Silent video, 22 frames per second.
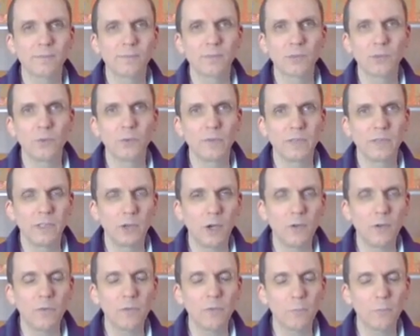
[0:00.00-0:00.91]
to the
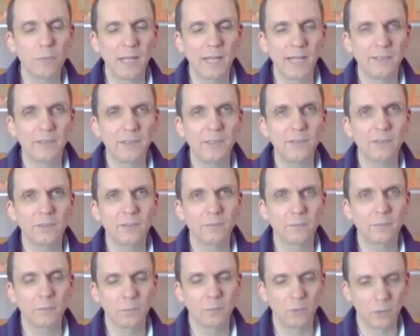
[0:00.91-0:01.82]
earth planet,
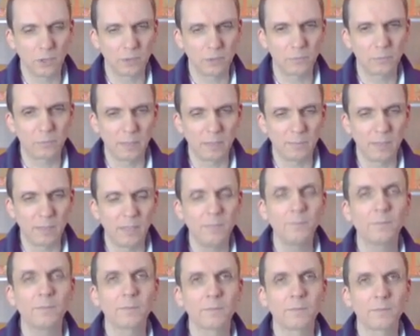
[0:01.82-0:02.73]
Lord
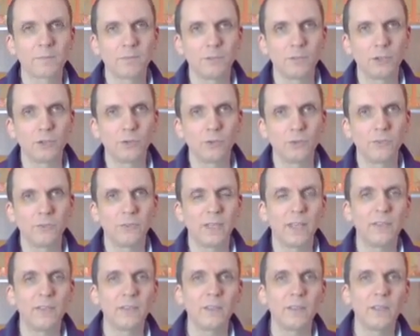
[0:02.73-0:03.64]
Brahma, Vishnu
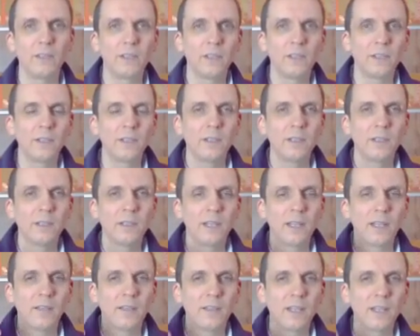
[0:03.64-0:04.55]
says,
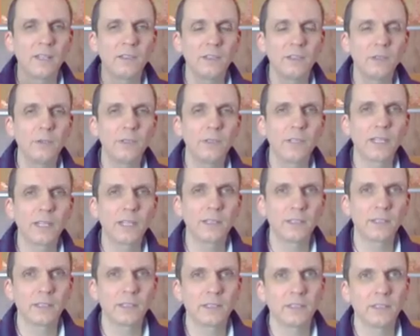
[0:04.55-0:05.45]
and then you
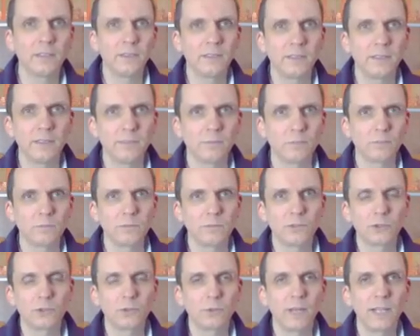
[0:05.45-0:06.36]
can
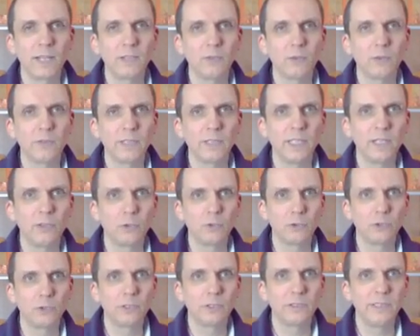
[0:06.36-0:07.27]
try to
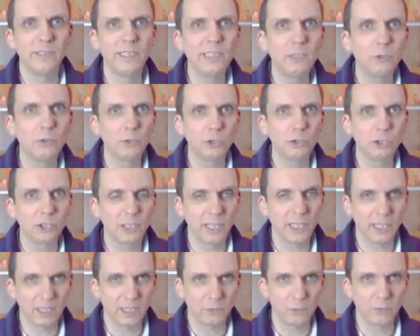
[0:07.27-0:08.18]

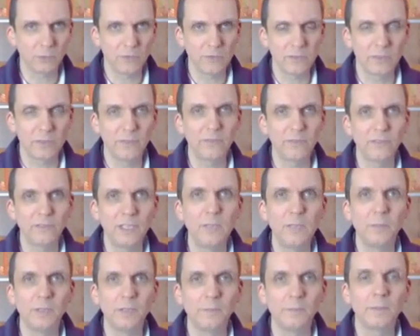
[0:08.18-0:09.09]
negotiate with this
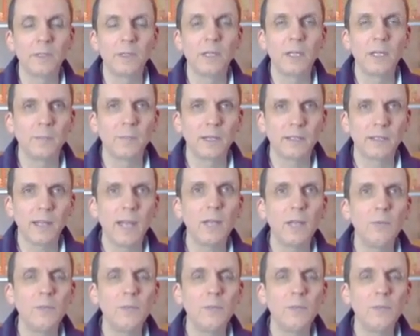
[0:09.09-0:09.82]
demon. But I